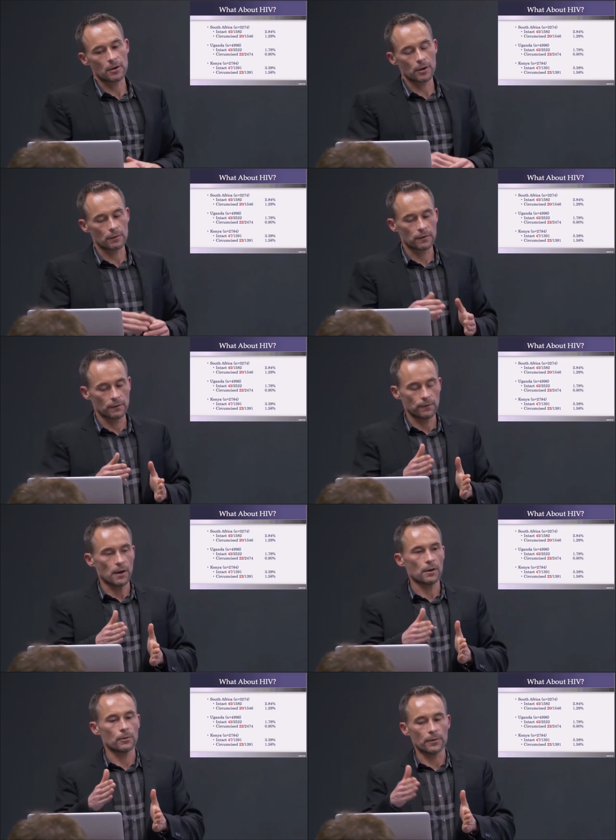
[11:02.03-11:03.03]
could have
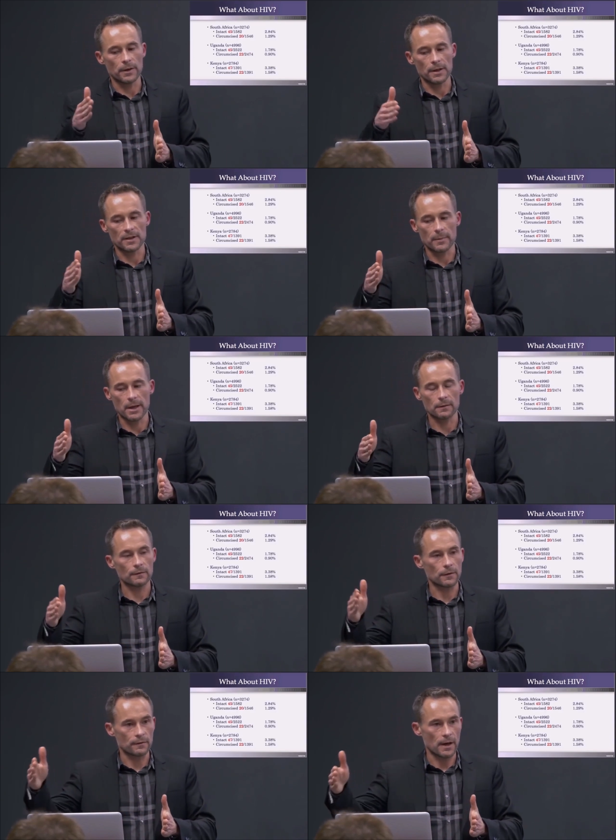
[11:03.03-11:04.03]
followed these men
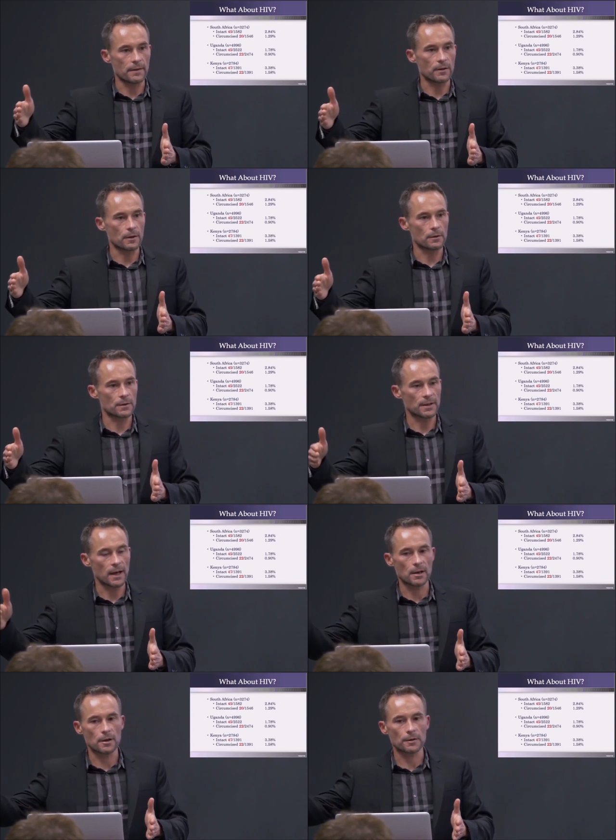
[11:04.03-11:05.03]
for 5 years,
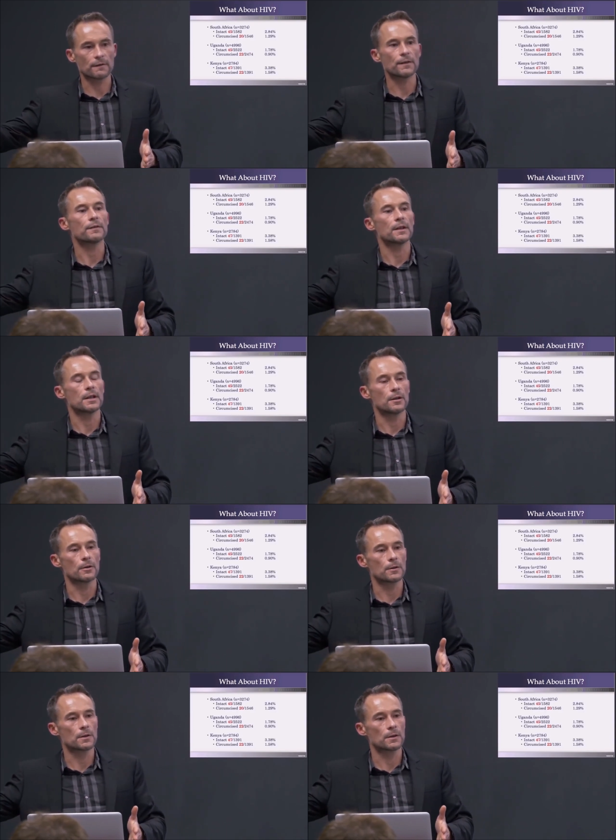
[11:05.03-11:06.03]
10 years, 15
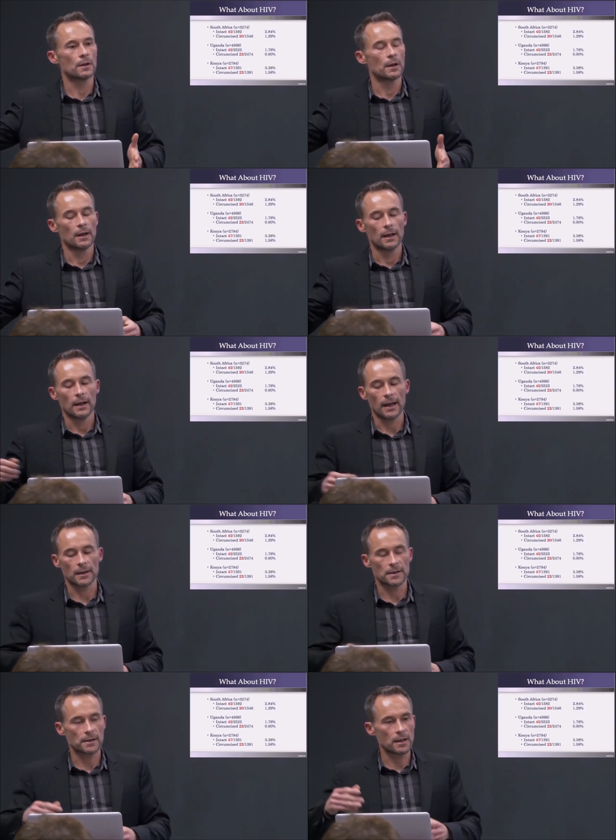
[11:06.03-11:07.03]
years,
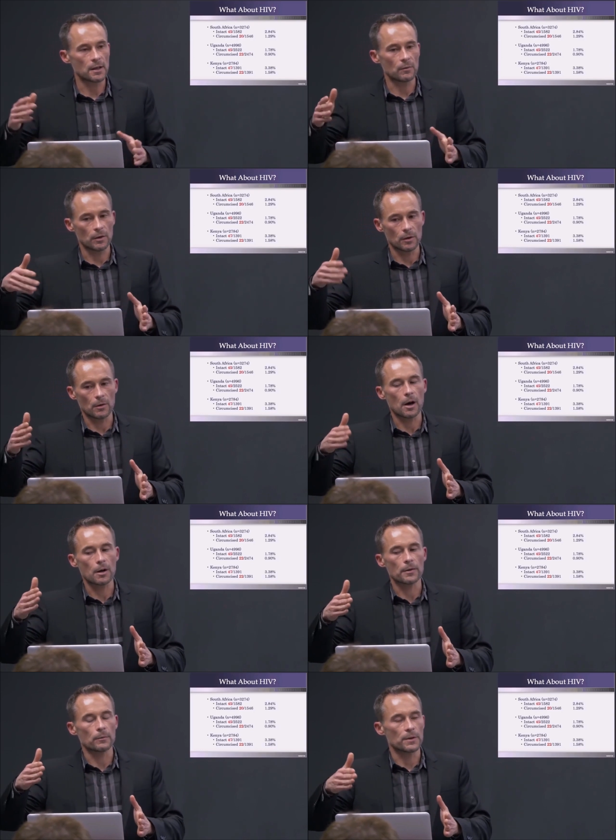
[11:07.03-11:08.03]
and seen,
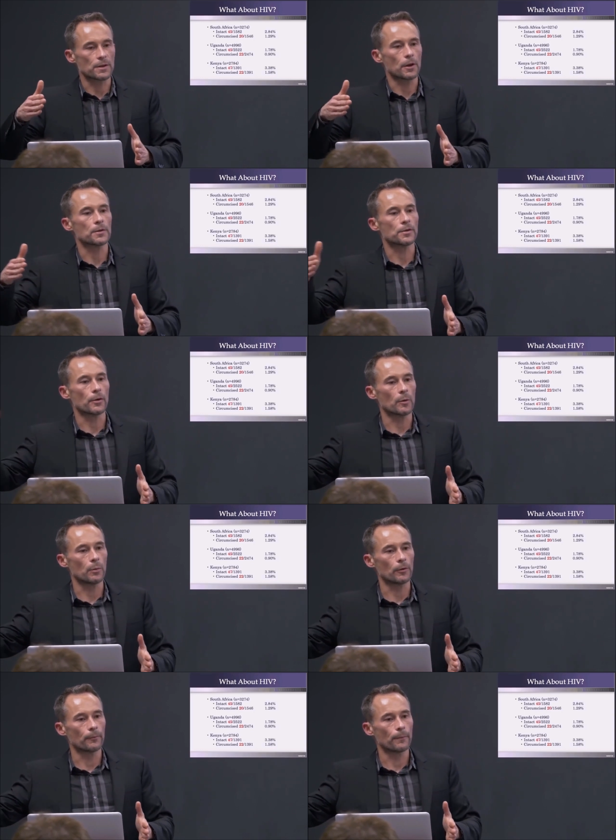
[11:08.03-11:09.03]
are the results
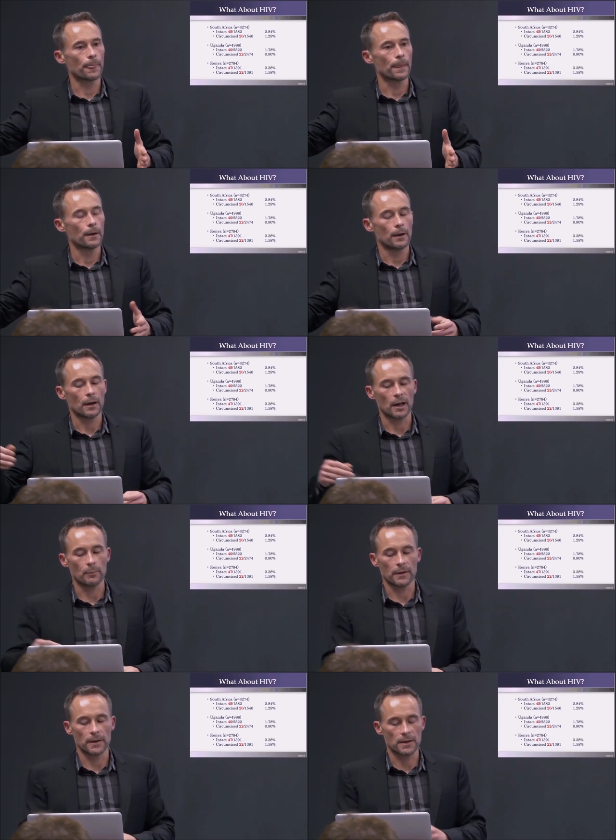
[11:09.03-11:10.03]
durable?
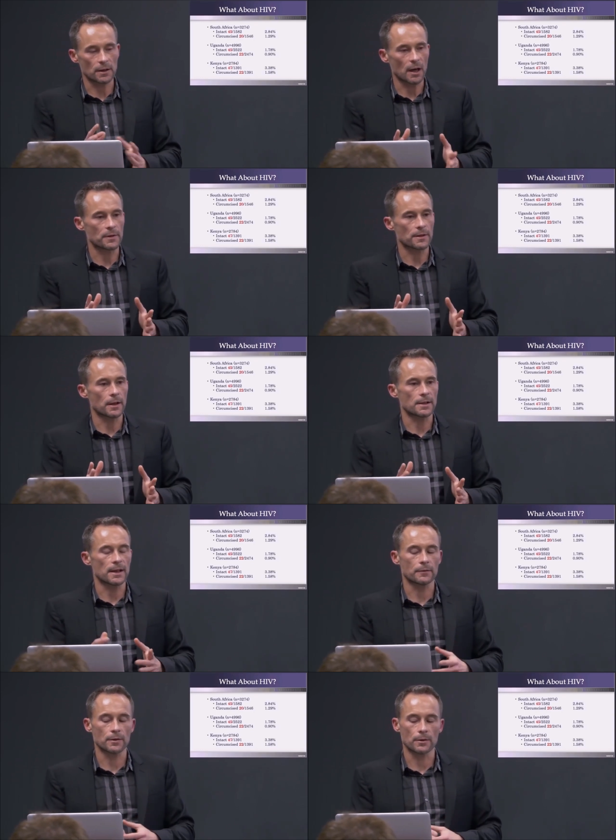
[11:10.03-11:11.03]
But they stopped the studies
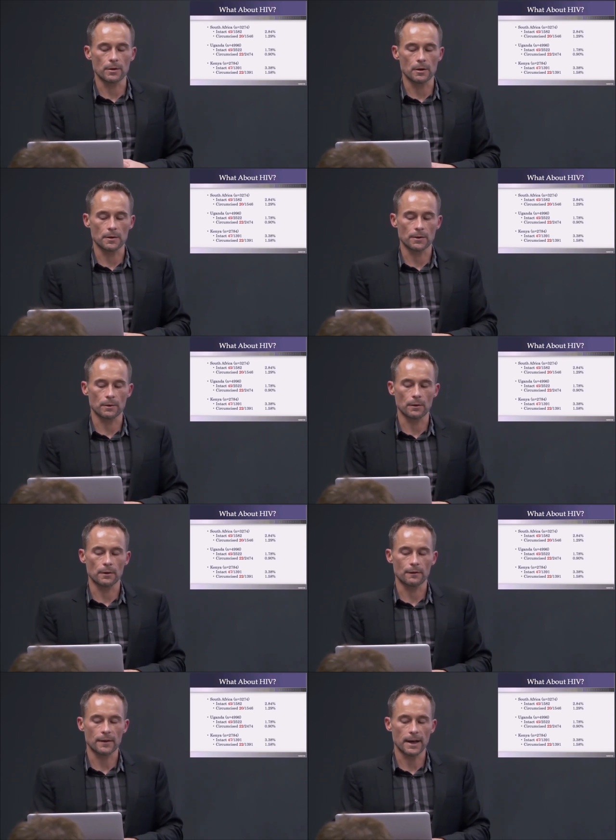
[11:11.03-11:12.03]
after 2 years. So
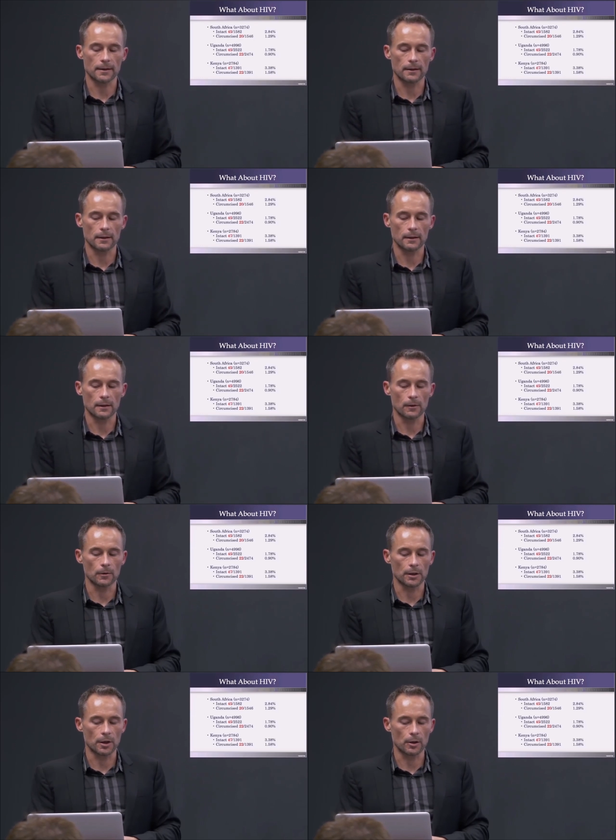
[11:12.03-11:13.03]
the fact that the
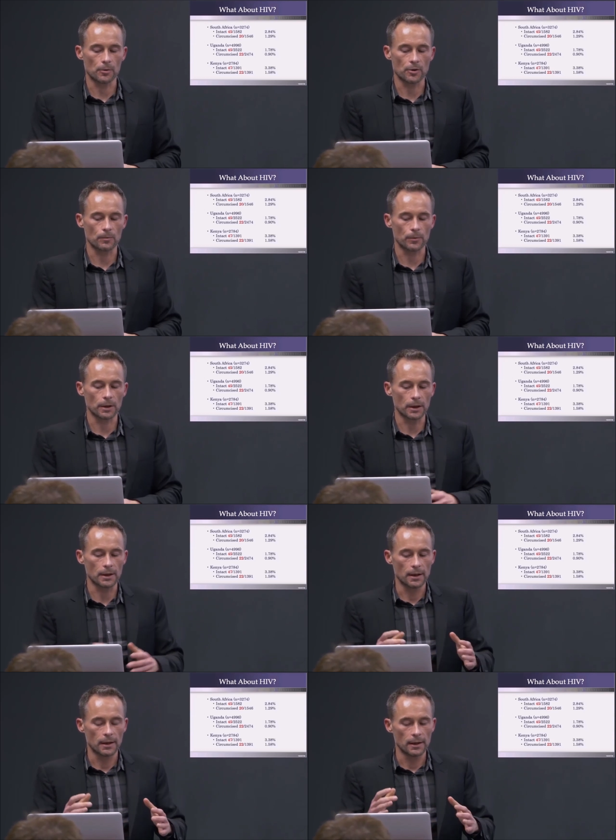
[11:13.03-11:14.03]
early closure
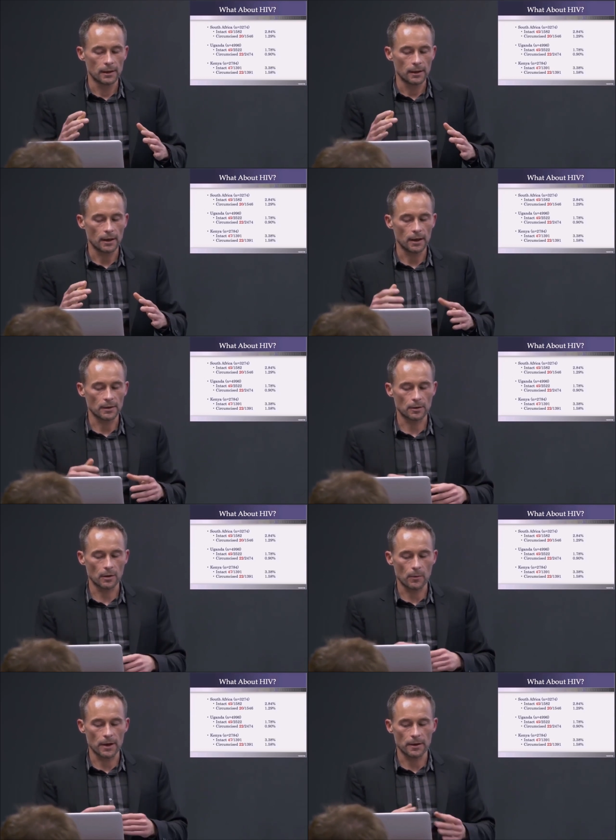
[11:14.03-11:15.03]
really
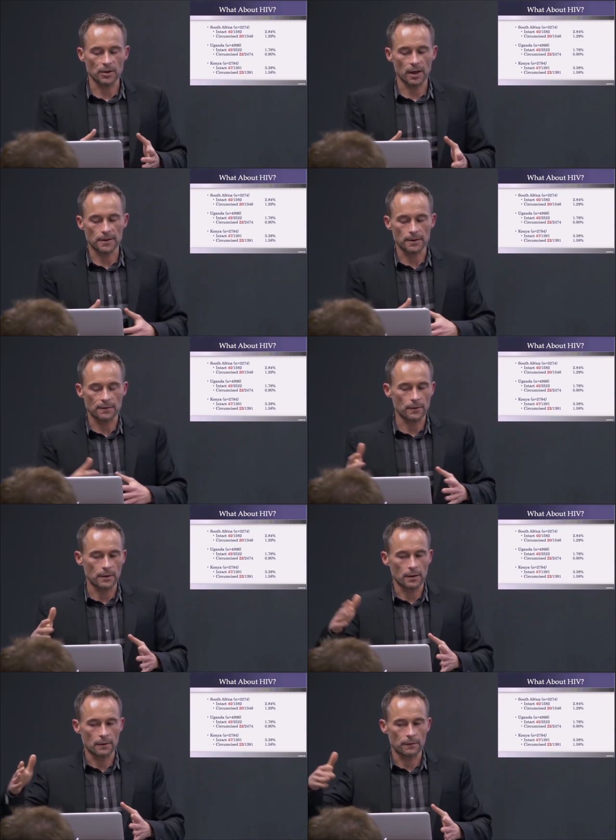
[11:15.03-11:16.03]
took away the chances for
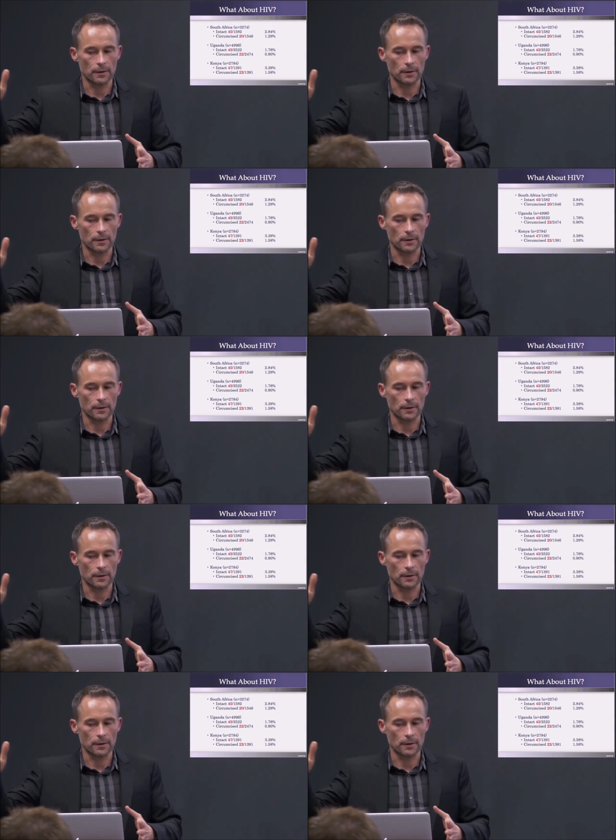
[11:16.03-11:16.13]
the